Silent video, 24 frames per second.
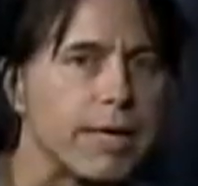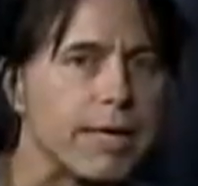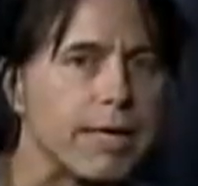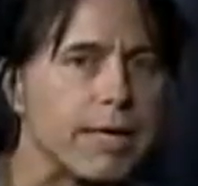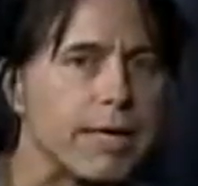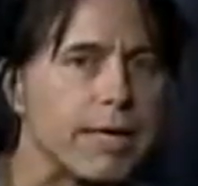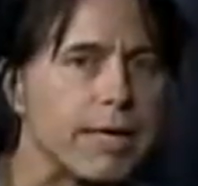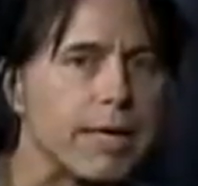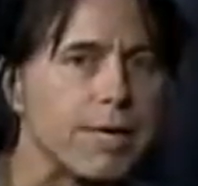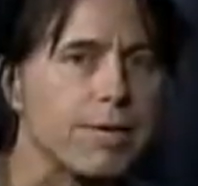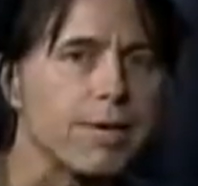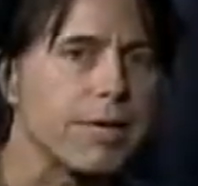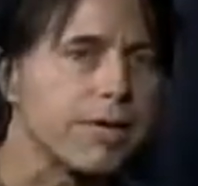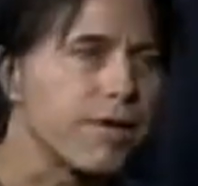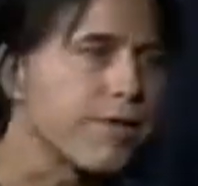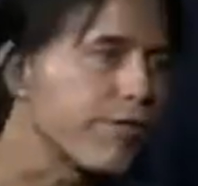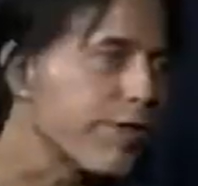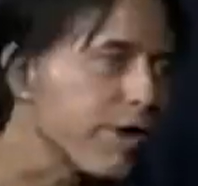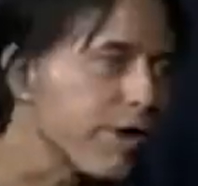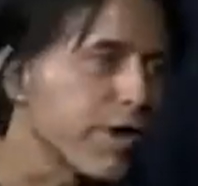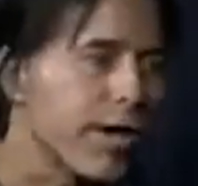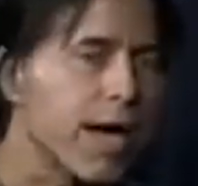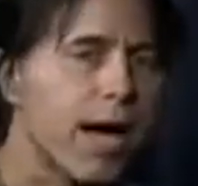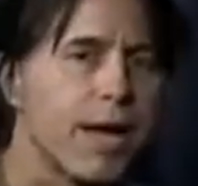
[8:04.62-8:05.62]
it's a
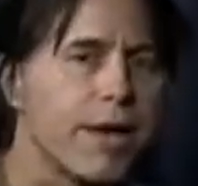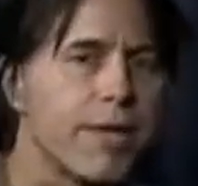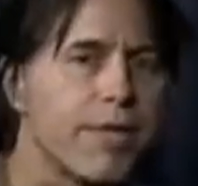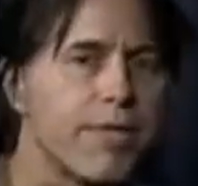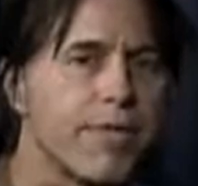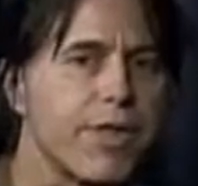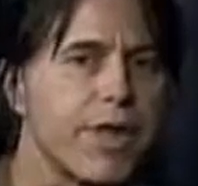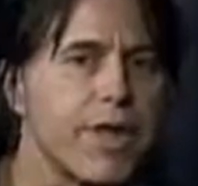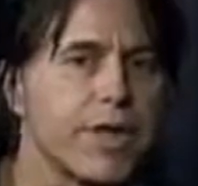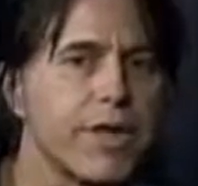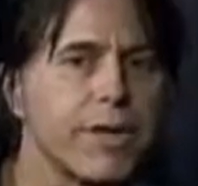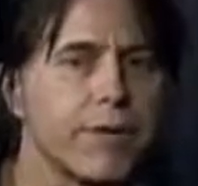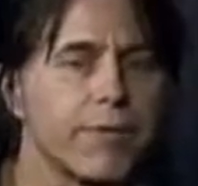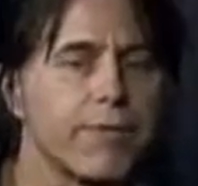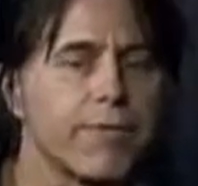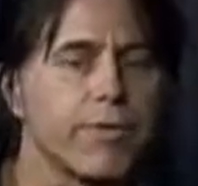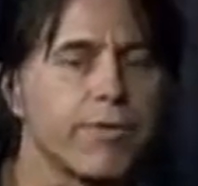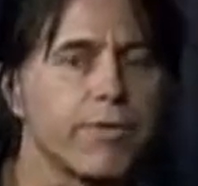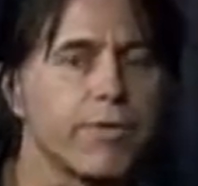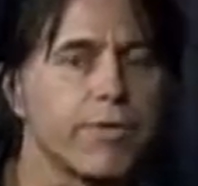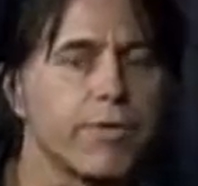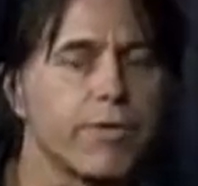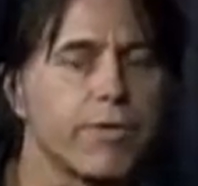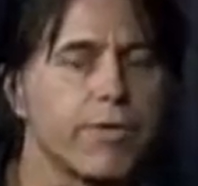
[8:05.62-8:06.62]
different kind of thing.
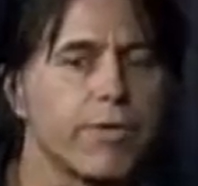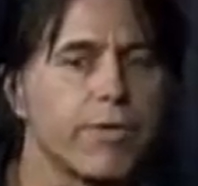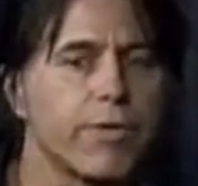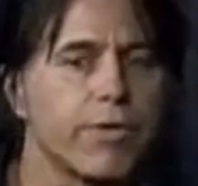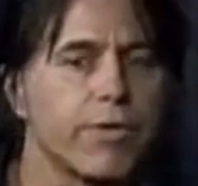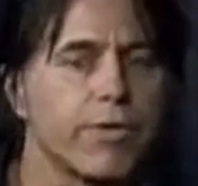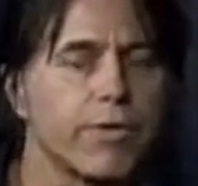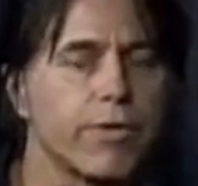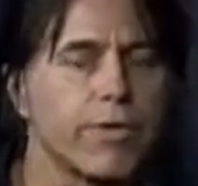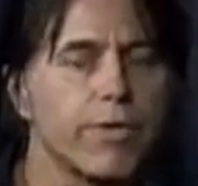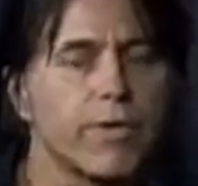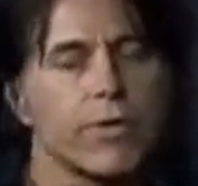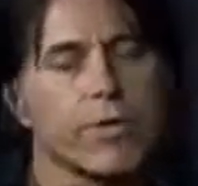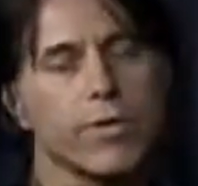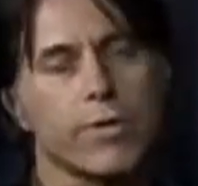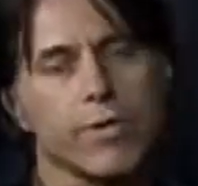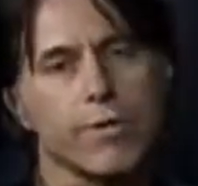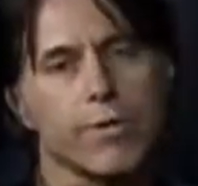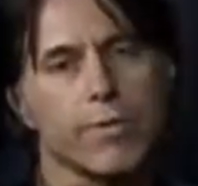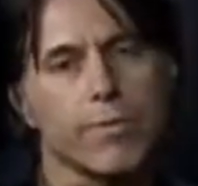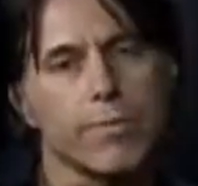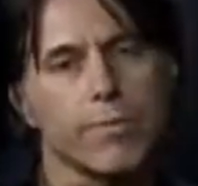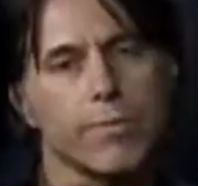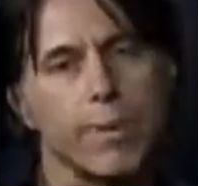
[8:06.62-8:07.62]

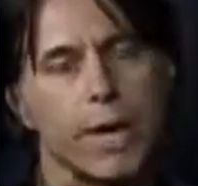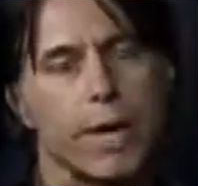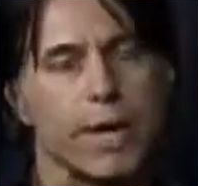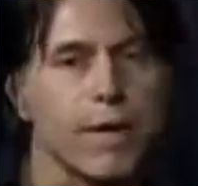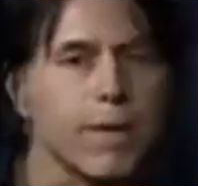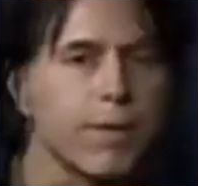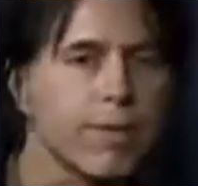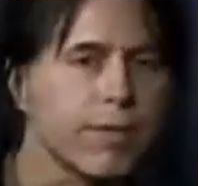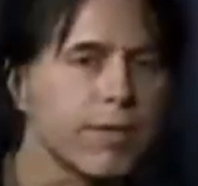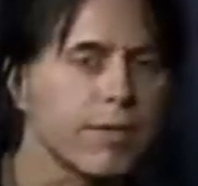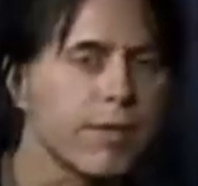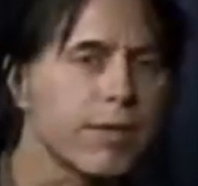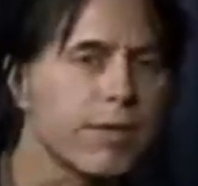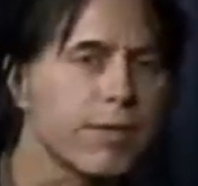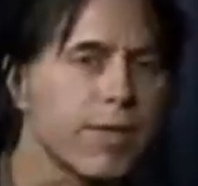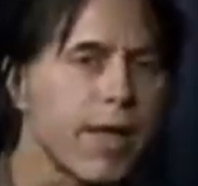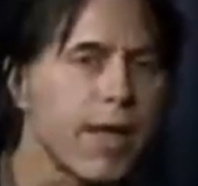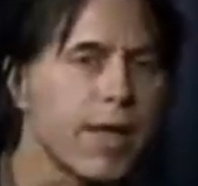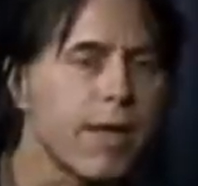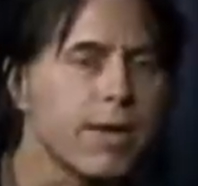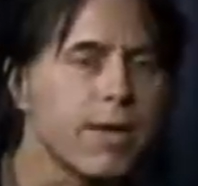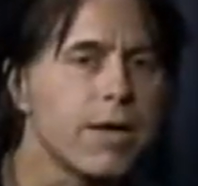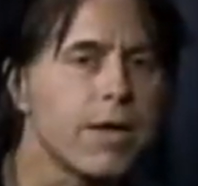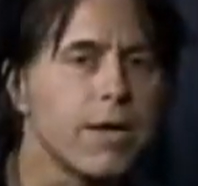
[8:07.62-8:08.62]
Back
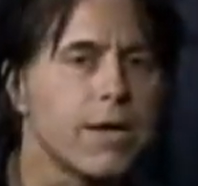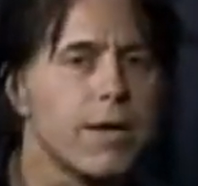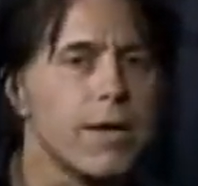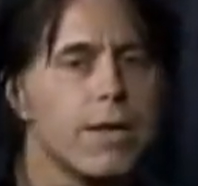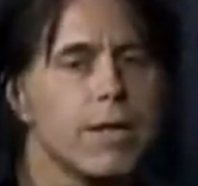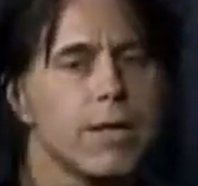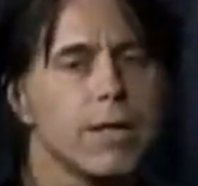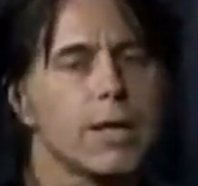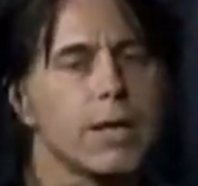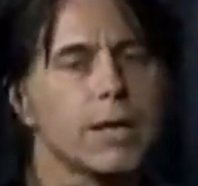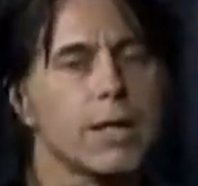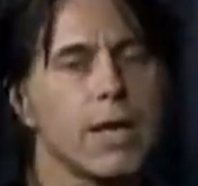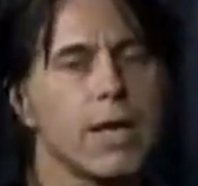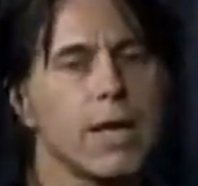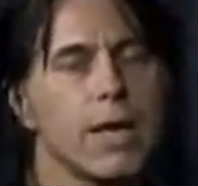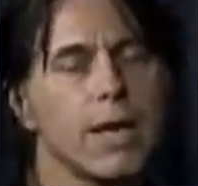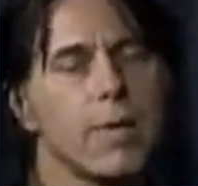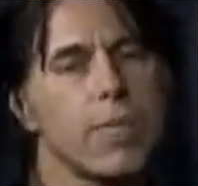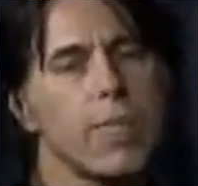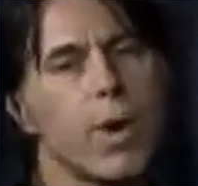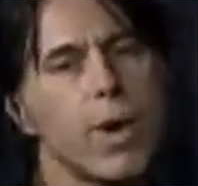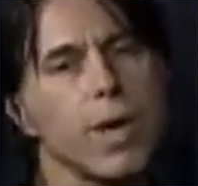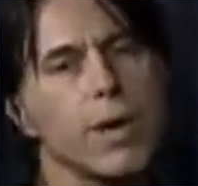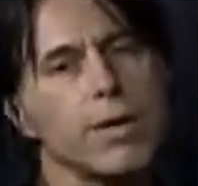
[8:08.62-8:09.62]
then, they
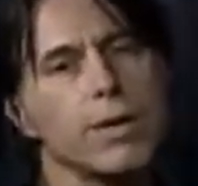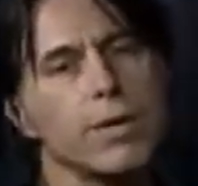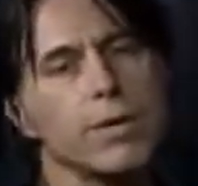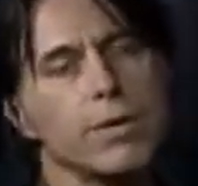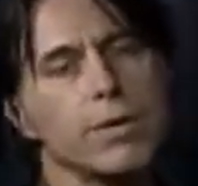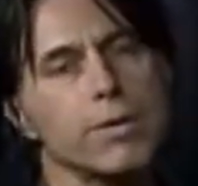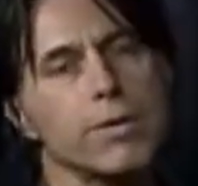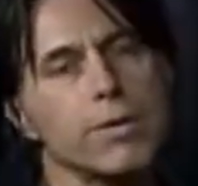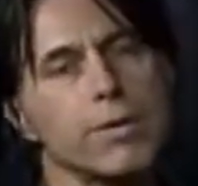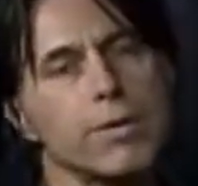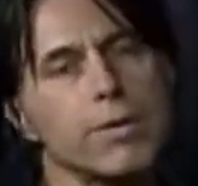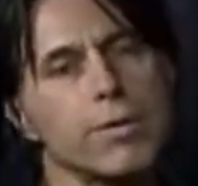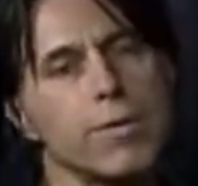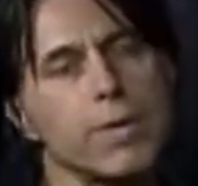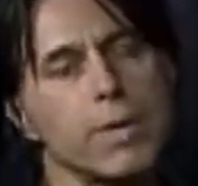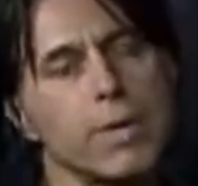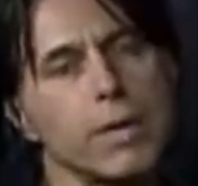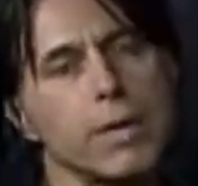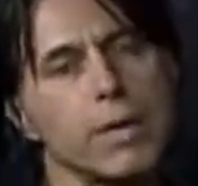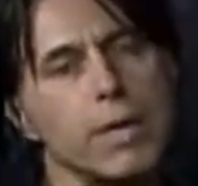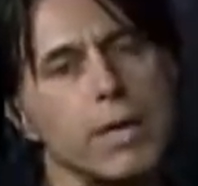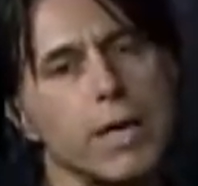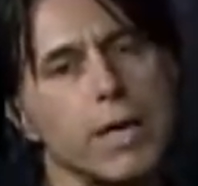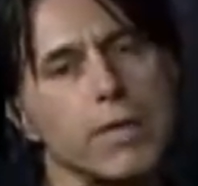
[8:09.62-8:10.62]
wanted
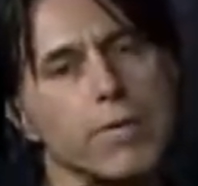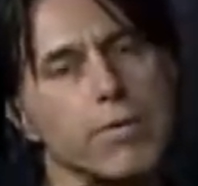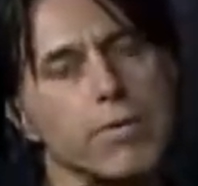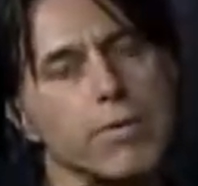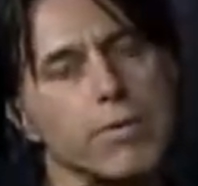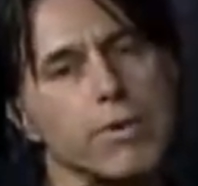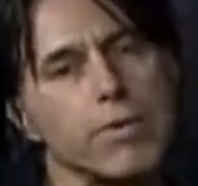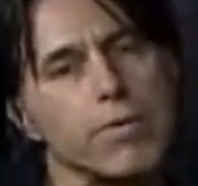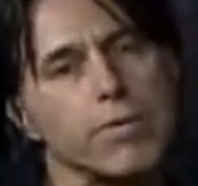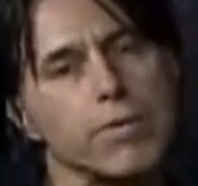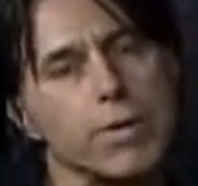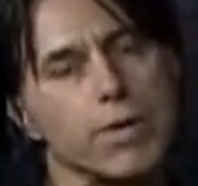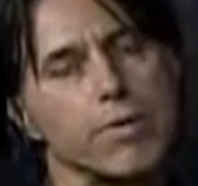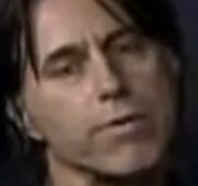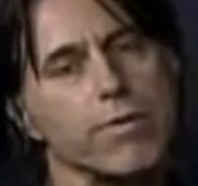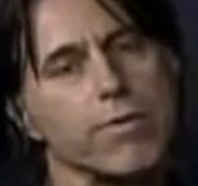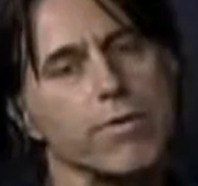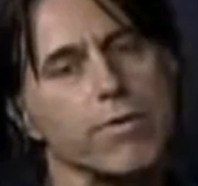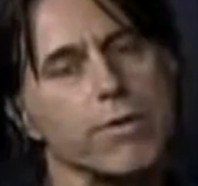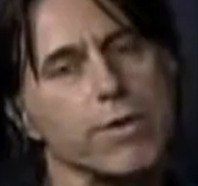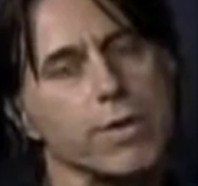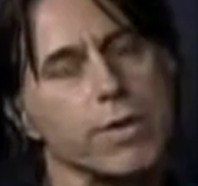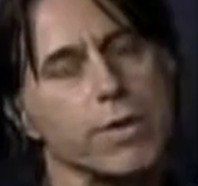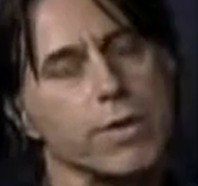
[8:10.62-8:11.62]
to get rid
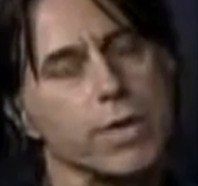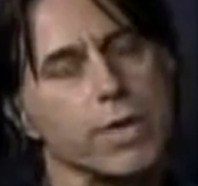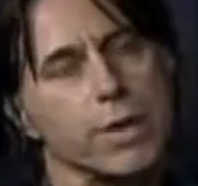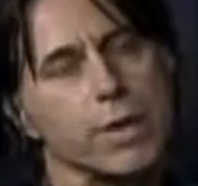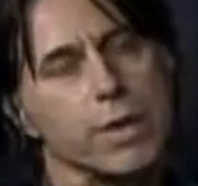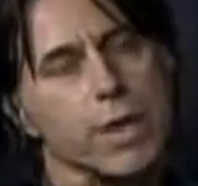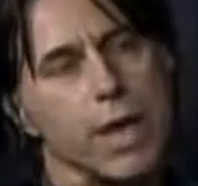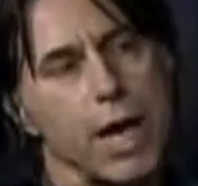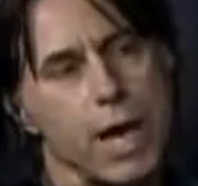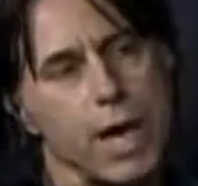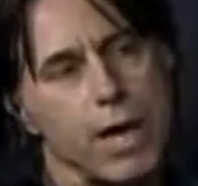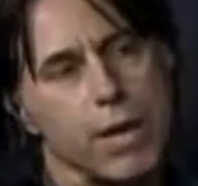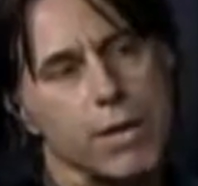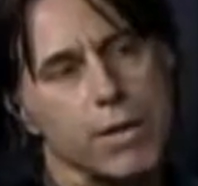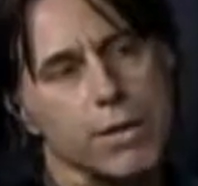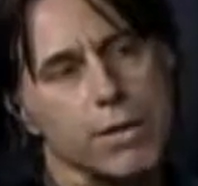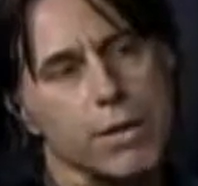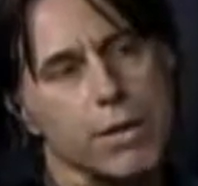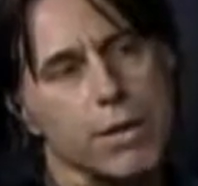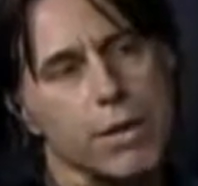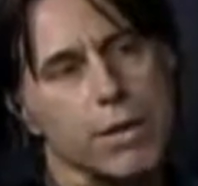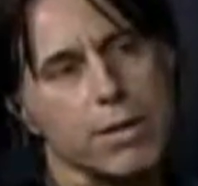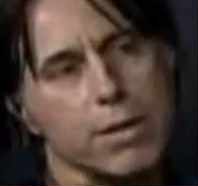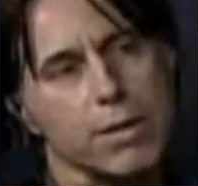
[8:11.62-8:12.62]
of gays
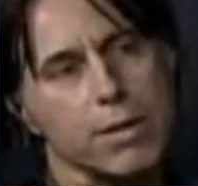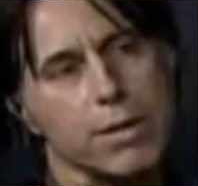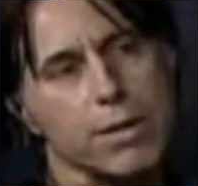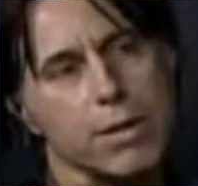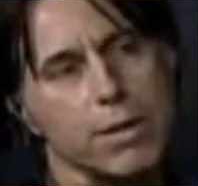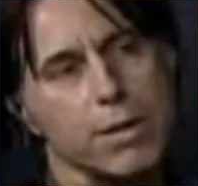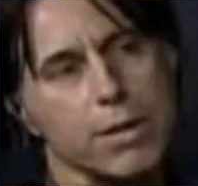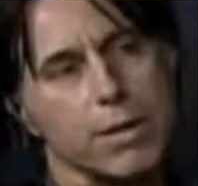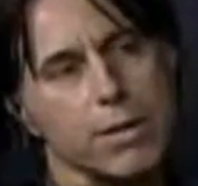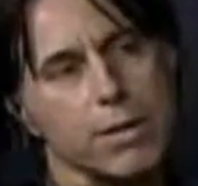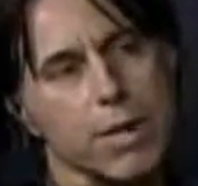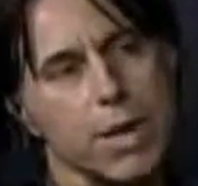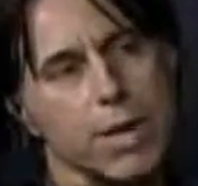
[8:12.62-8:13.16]
and test.